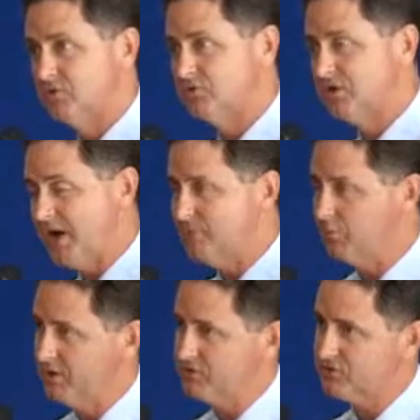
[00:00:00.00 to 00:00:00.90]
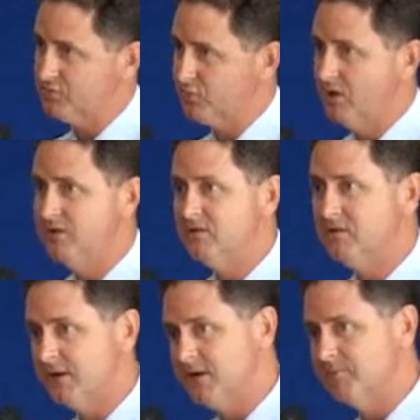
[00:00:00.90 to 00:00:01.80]
whose job it was to run
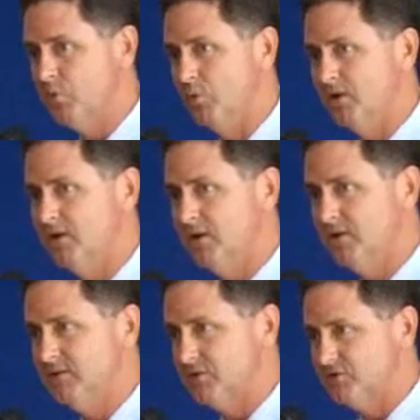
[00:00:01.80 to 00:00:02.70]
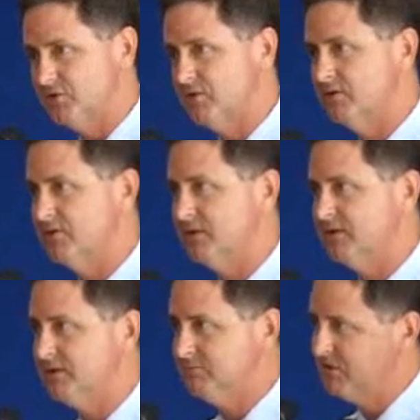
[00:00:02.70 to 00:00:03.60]
the airport and ensure
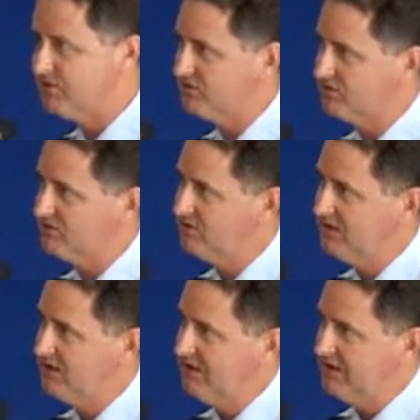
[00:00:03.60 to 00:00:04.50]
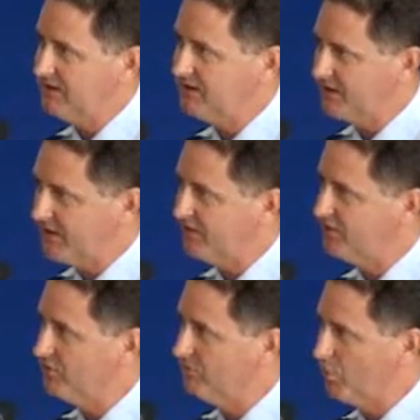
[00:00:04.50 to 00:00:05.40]
that the mission of the
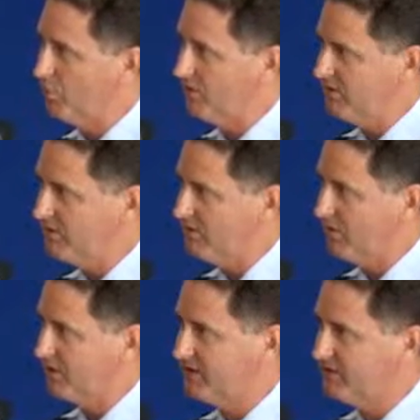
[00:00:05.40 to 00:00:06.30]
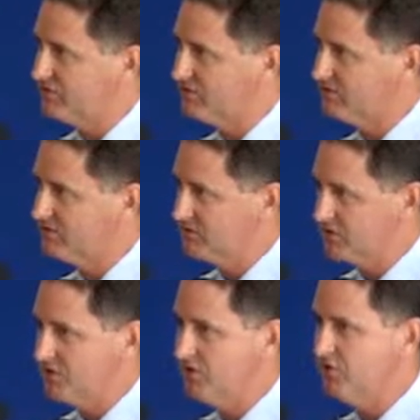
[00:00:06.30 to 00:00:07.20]
aerial port of debarkation
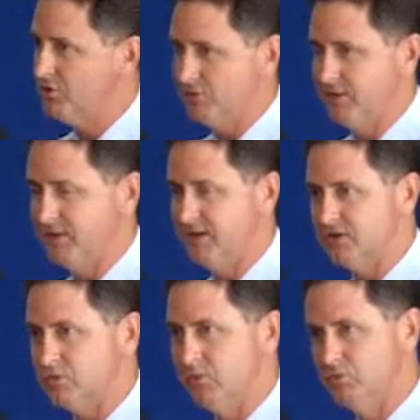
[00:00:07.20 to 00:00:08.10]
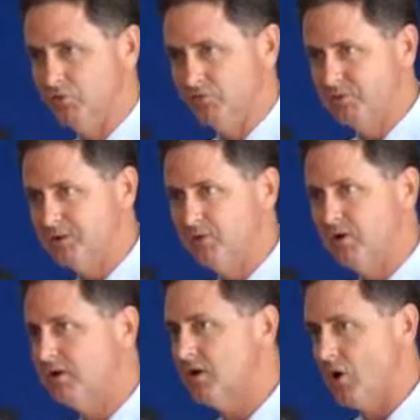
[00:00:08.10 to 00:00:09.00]
continued to run. That is, we moved
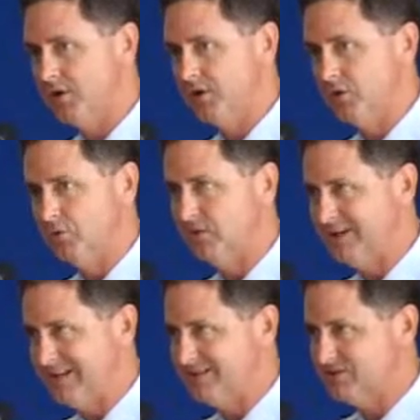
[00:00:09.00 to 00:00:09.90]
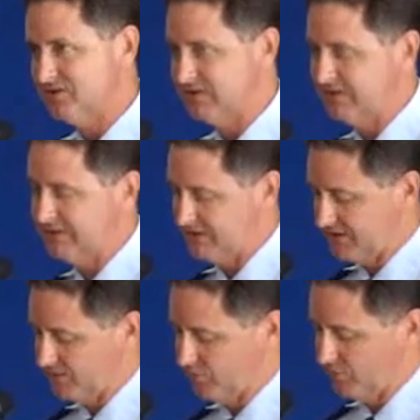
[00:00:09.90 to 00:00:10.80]
people and cargo constantly in the
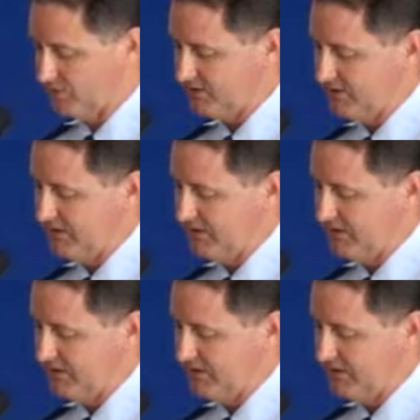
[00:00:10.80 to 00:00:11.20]
airport.